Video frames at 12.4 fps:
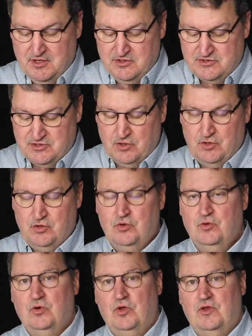
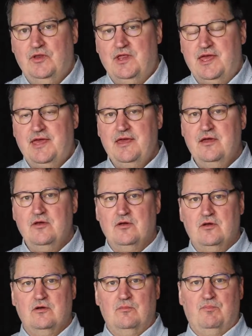So
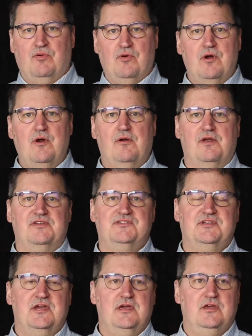here, Porter is
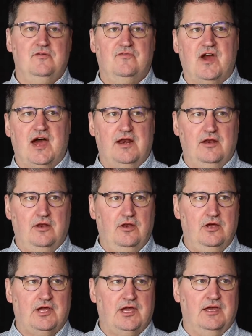saying you've got to
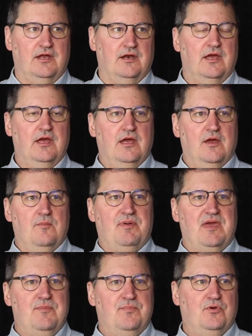look at
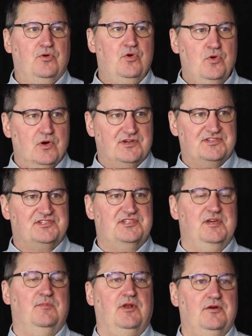people who are
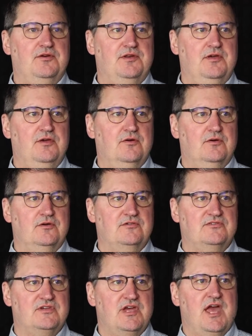similar to
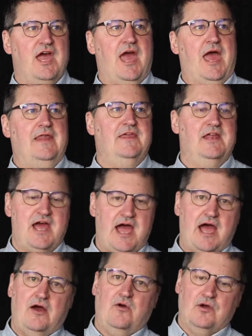yours, and then
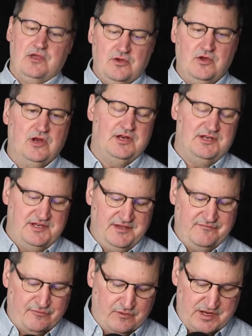how are you going to
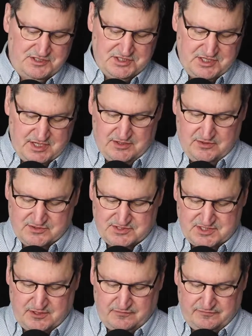differentiate
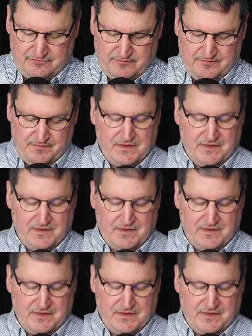yourself?